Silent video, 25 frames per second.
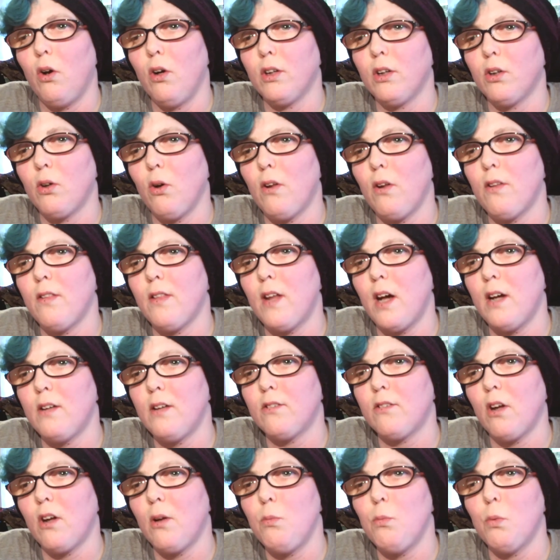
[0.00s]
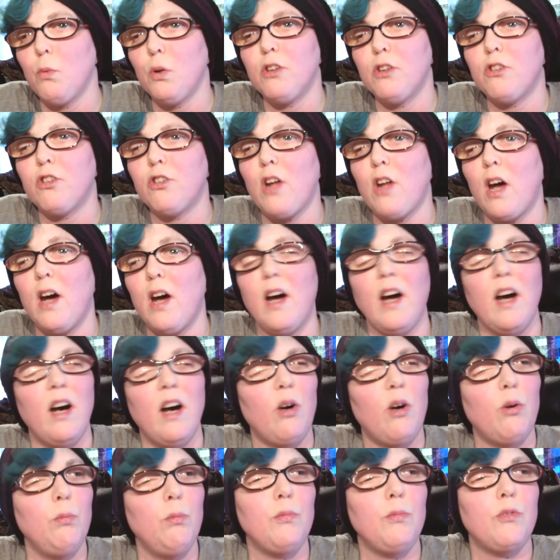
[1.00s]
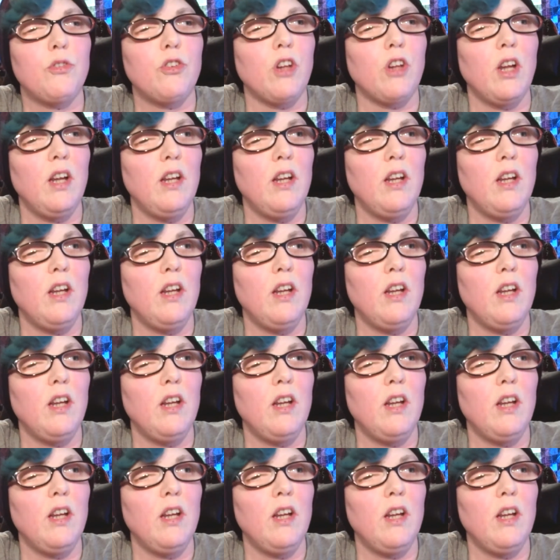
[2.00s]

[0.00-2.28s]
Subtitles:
I got that done, which that helped